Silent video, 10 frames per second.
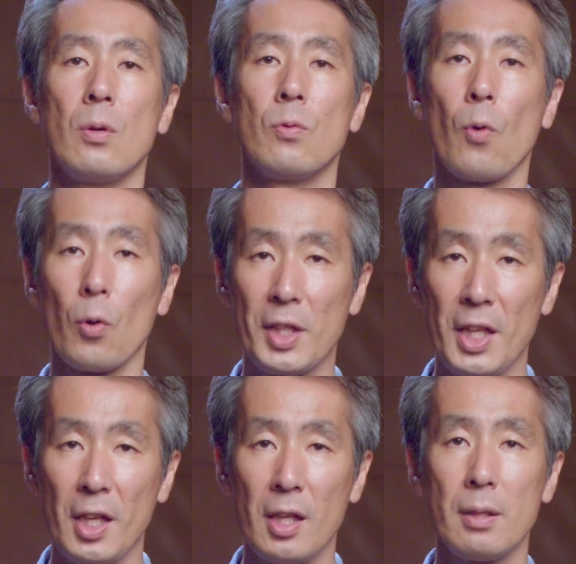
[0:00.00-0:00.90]

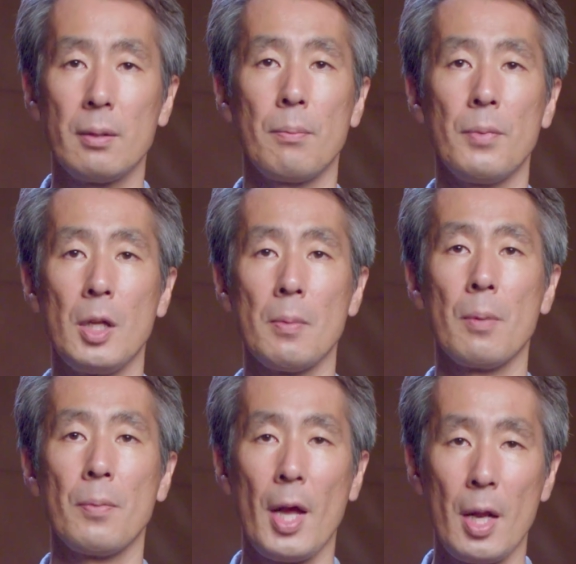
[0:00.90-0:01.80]
14
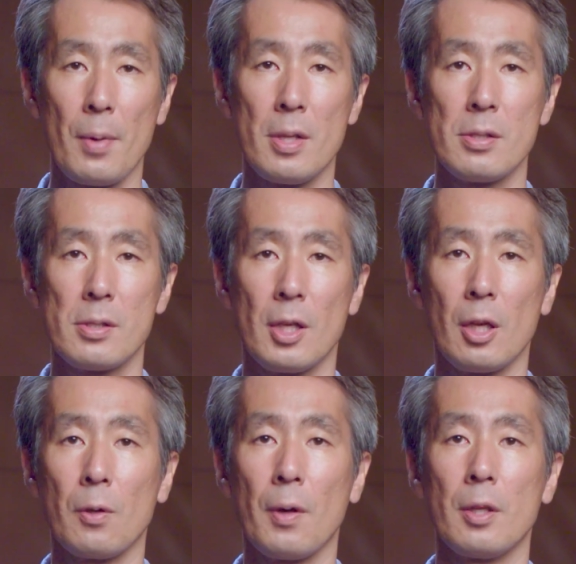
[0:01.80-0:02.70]
minimum elements
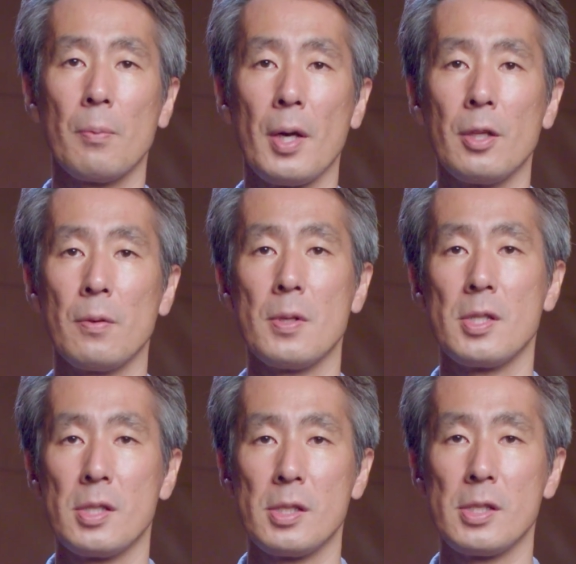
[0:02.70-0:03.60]
required by the
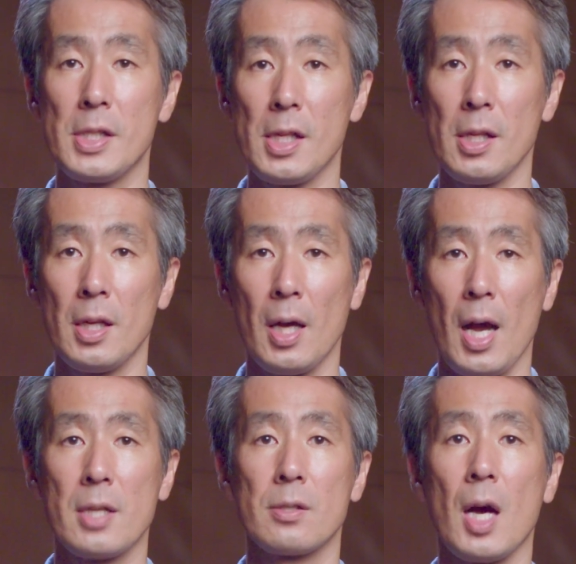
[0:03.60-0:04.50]
UNFCCC
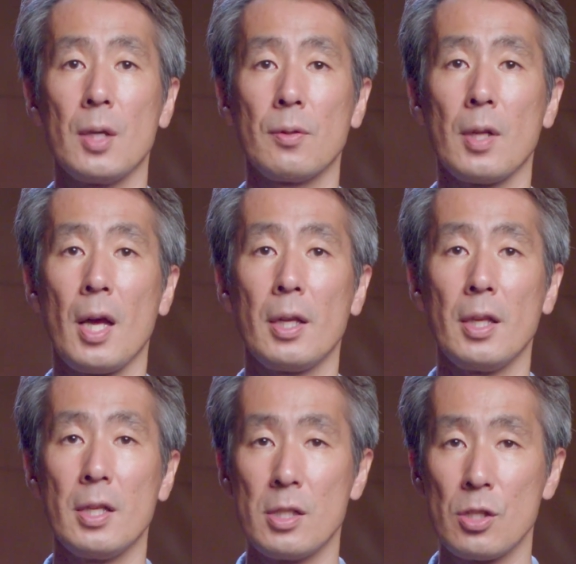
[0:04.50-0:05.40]
as outlined
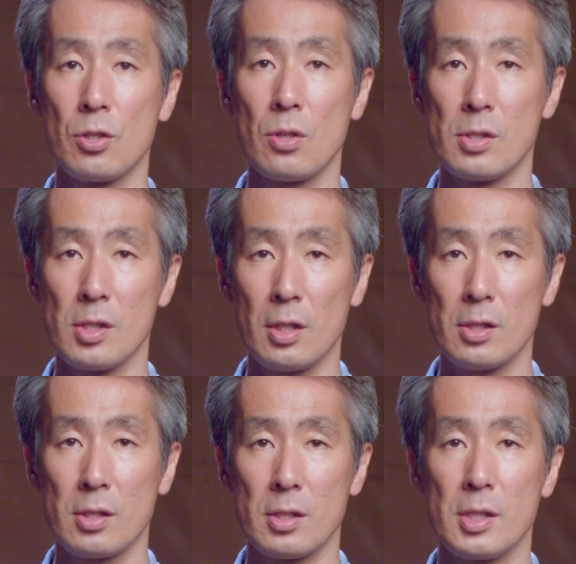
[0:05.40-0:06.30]
in Decision
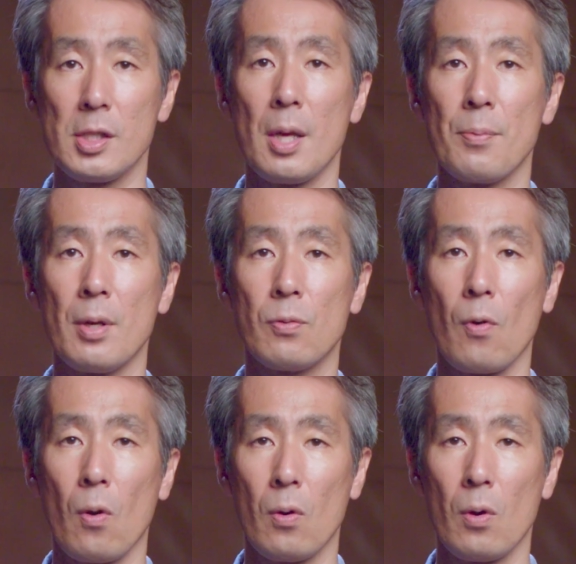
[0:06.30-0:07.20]
6 CMA4.